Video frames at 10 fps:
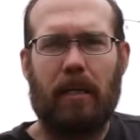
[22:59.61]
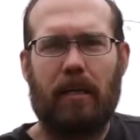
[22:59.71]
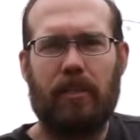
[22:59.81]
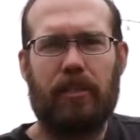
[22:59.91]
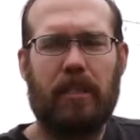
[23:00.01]

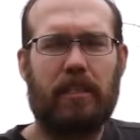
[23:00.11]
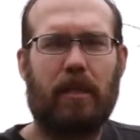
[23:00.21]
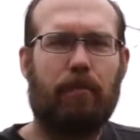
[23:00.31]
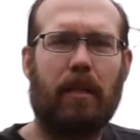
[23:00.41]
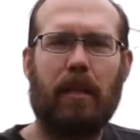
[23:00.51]
You see
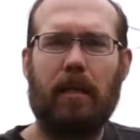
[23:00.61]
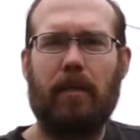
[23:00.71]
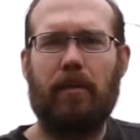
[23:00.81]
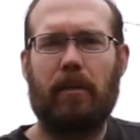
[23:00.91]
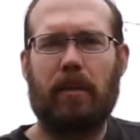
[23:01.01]
something that
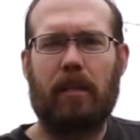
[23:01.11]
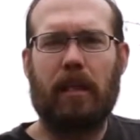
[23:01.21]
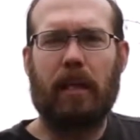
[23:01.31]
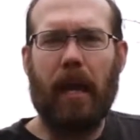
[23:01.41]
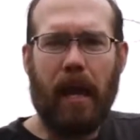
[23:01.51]
you
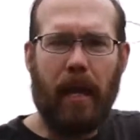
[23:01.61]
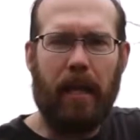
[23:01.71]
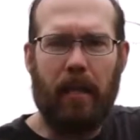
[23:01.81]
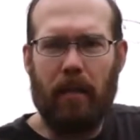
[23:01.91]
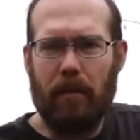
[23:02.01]
think, hey,
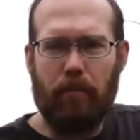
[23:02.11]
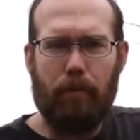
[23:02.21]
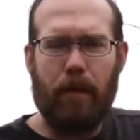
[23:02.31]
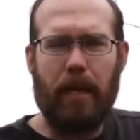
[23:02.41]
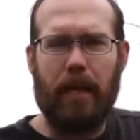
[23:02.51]
you know, my
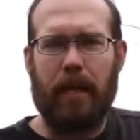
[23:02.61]
buddy,